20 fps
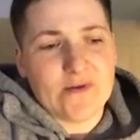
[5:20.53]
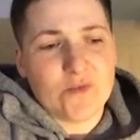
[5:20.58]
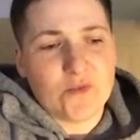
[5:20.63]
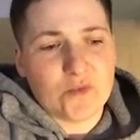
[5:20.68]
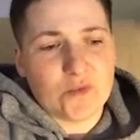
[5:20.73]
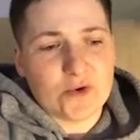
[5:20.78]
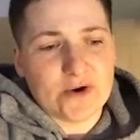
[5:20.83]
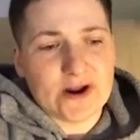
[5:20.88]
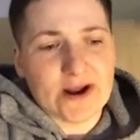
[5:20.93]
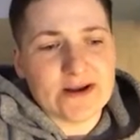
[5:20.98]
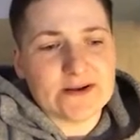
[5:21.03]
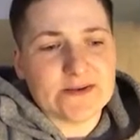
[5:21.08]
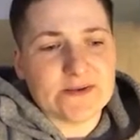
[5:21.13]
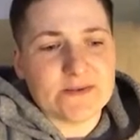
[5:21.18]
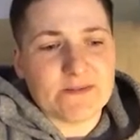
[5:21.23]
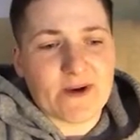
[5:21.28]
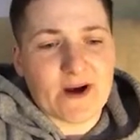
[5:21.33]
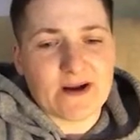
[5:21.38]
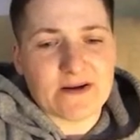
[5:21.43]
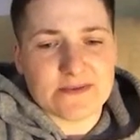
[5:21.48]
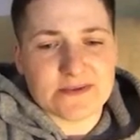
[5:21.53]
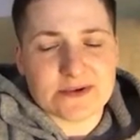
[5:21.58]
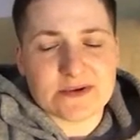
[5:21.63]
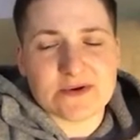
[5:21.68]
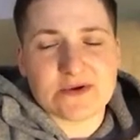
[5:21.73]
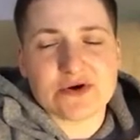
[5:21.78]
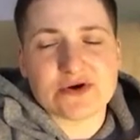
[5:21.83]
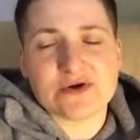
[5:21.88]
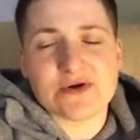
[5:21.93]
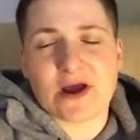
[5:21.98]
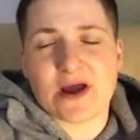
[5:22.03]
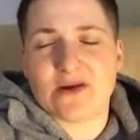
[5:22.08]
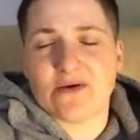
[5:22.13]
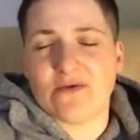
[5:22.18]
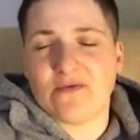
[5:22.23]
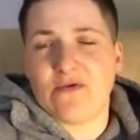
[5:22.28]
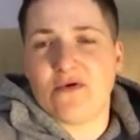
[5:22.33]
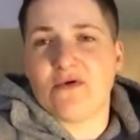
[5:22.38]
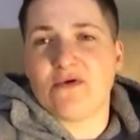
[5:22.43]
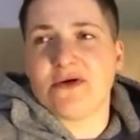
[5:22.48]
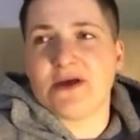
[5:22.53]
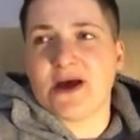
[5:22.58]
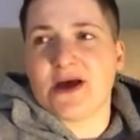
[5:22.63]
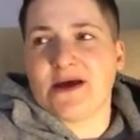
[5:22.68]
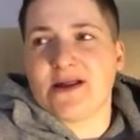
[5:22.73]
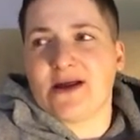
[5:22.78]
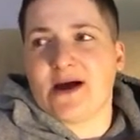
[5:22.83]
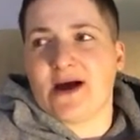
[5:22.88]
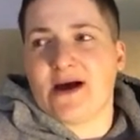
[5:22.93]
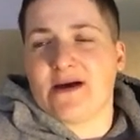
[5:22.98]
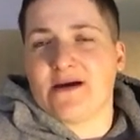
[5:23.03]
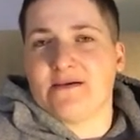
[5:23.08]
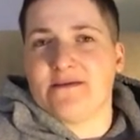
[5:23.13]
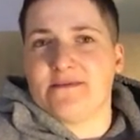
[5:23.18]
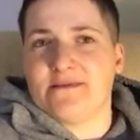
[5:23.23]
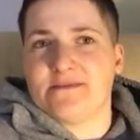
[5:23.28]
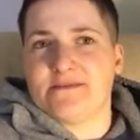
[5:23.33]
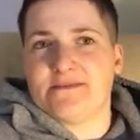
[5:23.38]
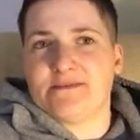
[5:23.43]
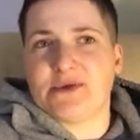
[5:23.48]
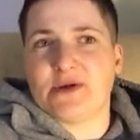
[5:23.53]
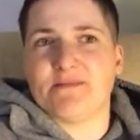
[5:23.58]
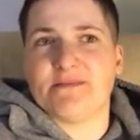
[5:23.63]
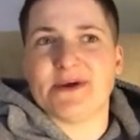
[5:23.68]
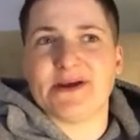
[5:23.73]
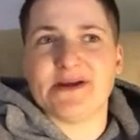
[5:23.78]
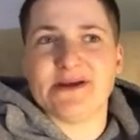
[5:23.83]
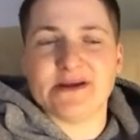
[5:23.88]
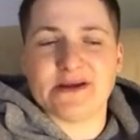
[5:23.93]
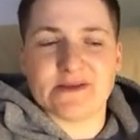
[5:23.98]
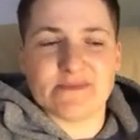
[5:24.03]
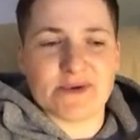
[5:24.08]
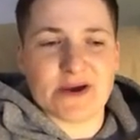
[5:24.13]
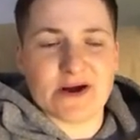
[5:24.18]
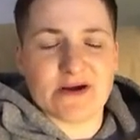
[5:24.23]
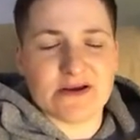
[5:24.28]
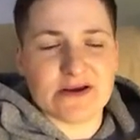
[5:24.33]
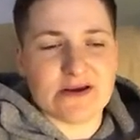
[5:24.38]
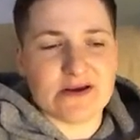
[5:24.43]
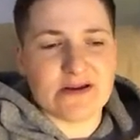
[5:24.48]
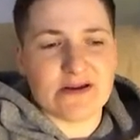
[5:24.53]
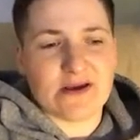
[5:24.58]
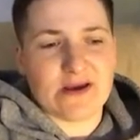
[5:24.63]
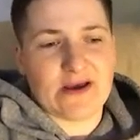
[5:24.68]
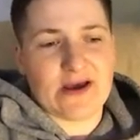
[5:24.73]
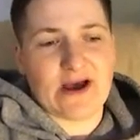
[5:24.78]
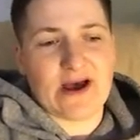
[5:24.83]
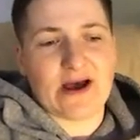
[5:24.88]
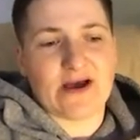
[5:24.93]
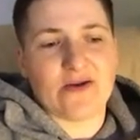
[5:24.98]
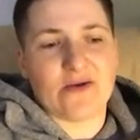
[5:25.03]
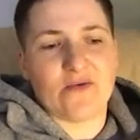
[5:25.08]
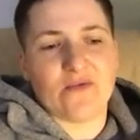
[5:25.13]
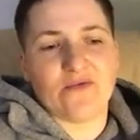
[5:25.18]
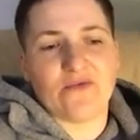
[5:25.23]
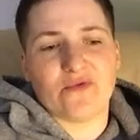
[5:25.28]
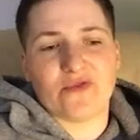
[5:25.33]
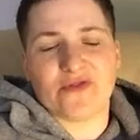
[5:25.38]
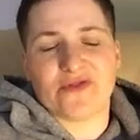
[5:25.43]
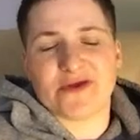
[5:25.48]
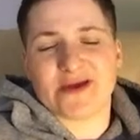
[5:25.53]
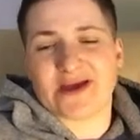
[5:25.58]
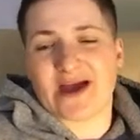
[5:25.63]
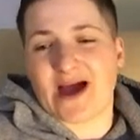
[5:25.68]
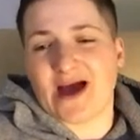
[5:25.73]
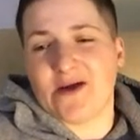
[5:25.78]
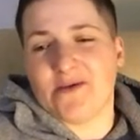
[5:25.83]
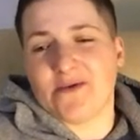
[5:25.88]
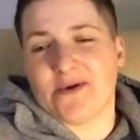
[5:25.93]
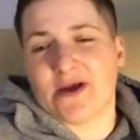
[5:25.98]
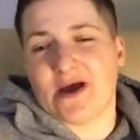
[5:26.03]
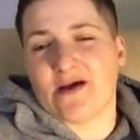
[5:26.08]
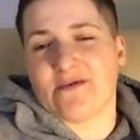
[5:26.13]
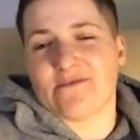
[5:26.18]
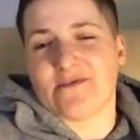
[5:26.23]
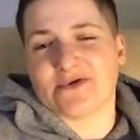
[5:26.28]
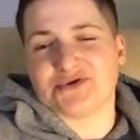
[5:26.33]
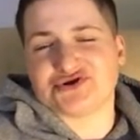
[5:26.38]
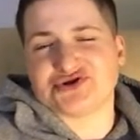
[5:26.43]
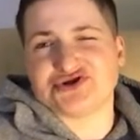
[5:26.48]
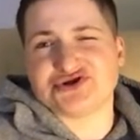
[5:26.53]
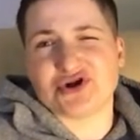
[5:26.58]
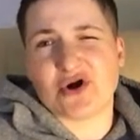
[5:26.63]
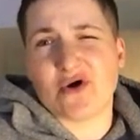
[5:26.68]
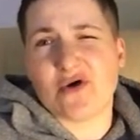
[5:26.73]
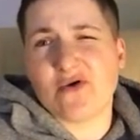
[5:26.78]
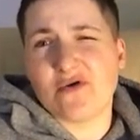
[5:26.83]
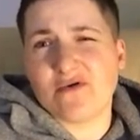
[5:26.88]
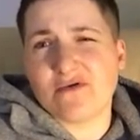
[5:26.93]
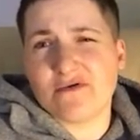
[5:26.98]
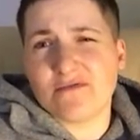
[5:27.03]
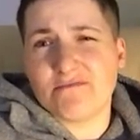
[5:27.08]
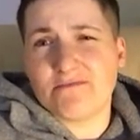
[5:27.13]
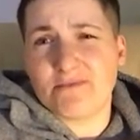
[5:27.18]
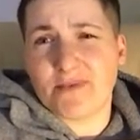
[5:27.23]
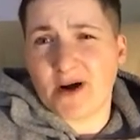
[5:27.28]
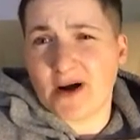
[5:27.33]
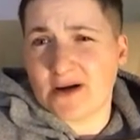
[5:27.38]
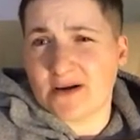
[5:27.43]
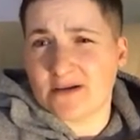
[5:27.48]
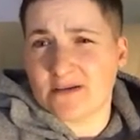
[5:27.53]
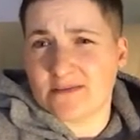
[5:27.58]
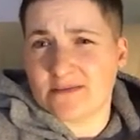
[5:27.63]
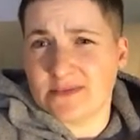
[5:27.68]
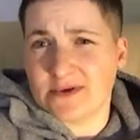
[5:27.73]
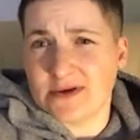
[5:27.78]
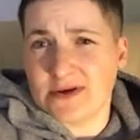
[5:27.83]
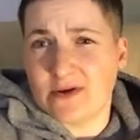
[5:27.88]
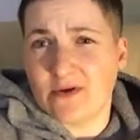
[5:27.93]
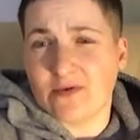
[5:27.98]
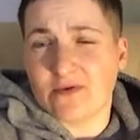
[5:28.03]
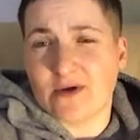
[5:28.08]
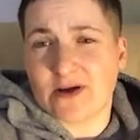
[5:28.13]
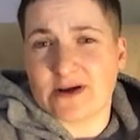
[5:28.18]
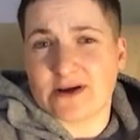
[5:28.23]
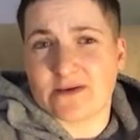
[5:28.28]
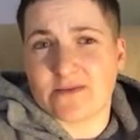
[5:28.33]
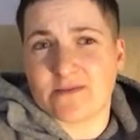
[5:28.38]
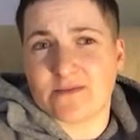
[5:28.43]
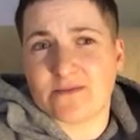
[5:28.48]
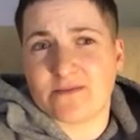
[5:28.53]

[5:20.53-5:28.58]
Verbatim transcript: would I do bottom surgery? I don't know yet. I'm debating about it. I don't think I would ever show bottom, you know, like